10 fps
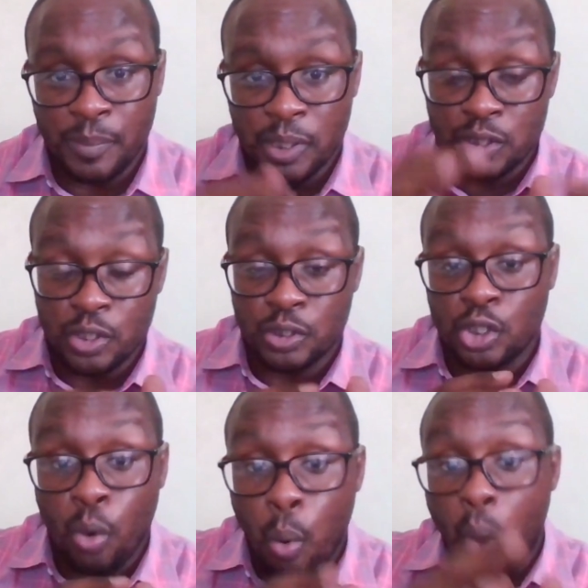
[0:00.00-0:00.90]
But
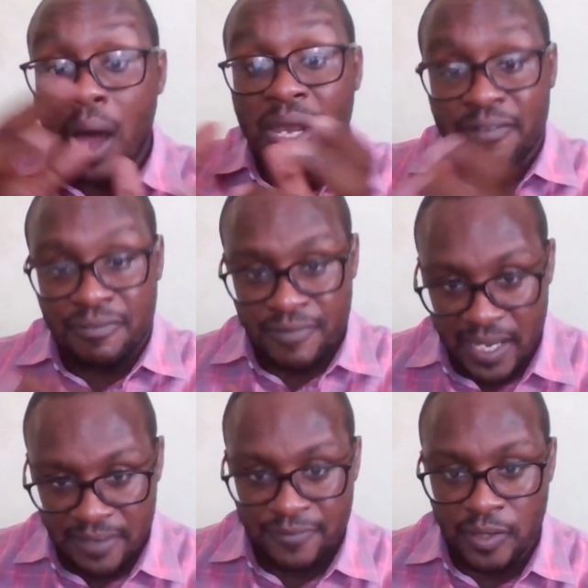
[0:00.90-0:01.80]
to
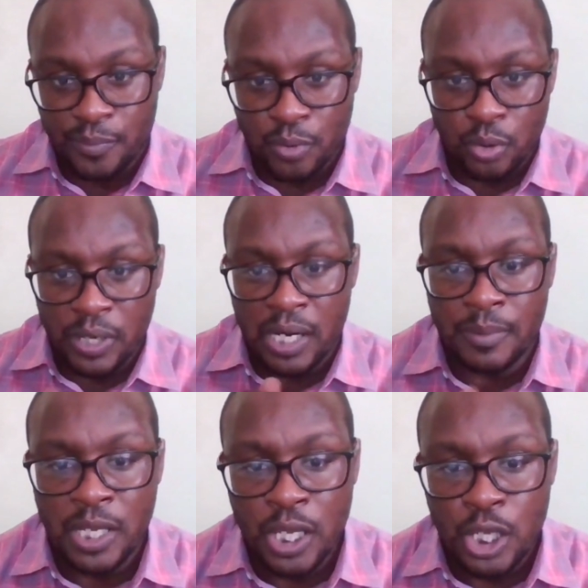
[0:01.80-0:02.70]
qualify for the program,